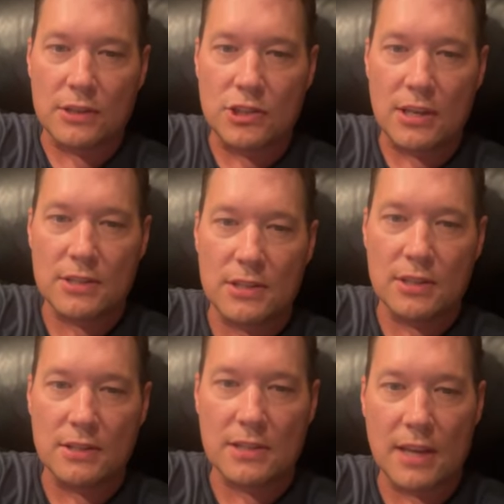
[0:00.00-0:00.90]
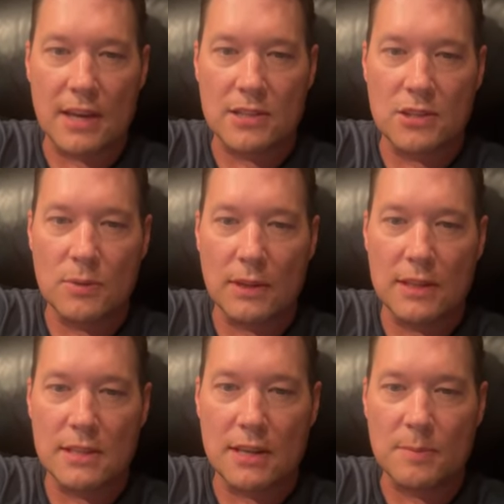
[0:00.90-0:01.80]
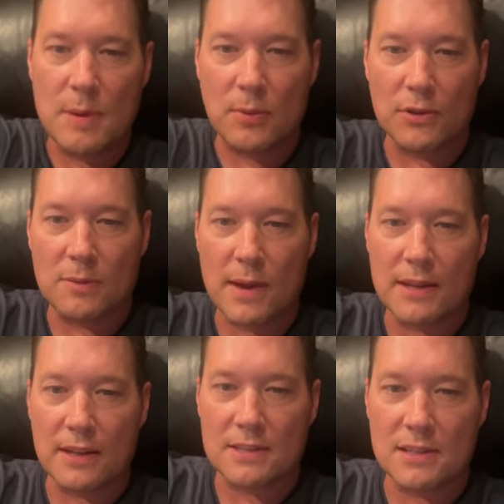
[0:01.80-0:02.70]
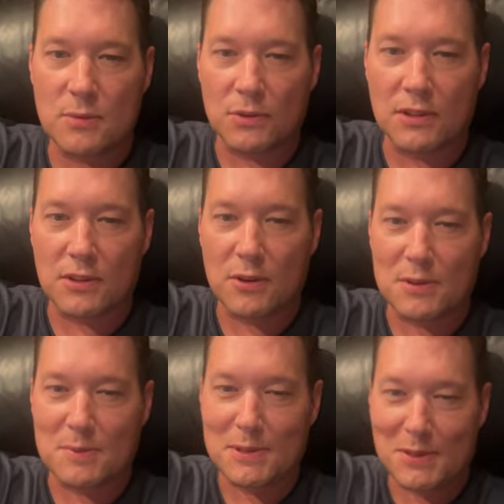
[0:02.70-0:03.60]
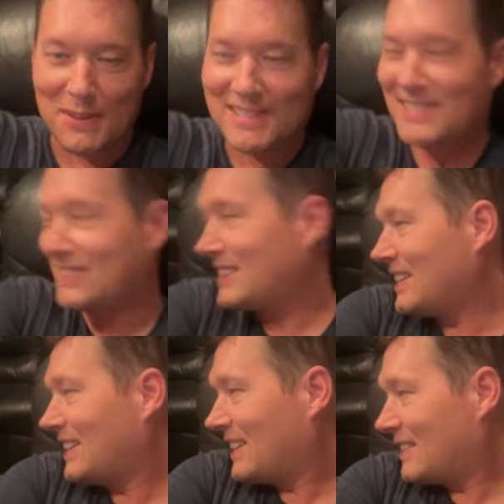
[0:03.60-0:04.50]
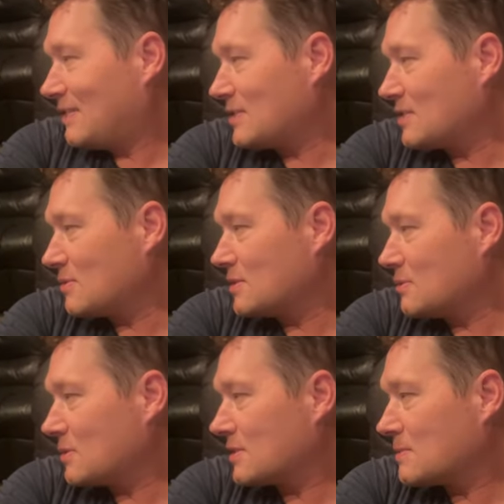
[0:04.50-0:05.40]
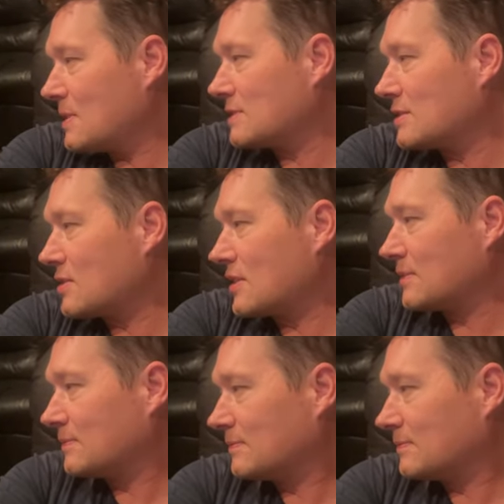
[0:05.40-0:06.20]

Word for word: Uh, Jason says, "Stu and Lisa, the people are demanding a sequel to the Christmas twist. Oh, my. would you would you participate in such a thing?"